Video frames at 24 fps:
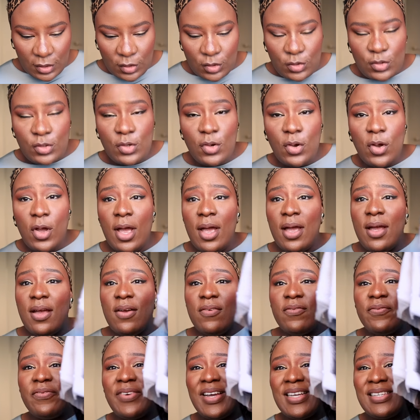So,
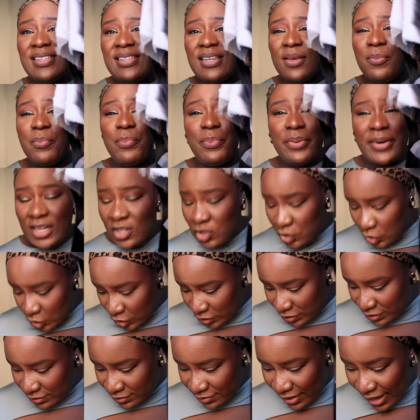first
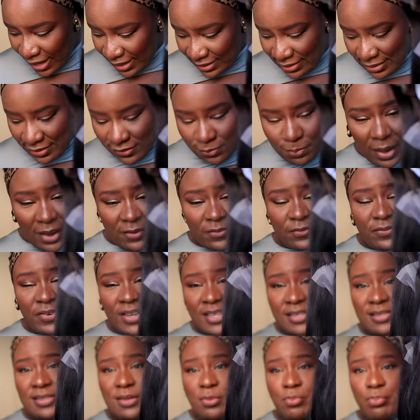impressions, right? My
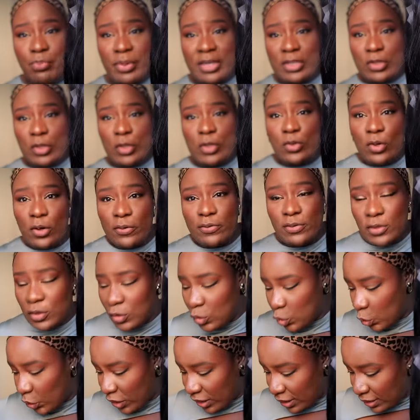first impressions of
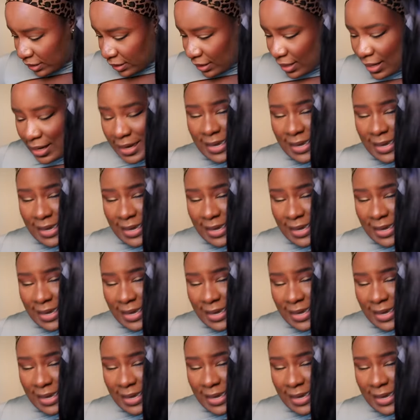this wig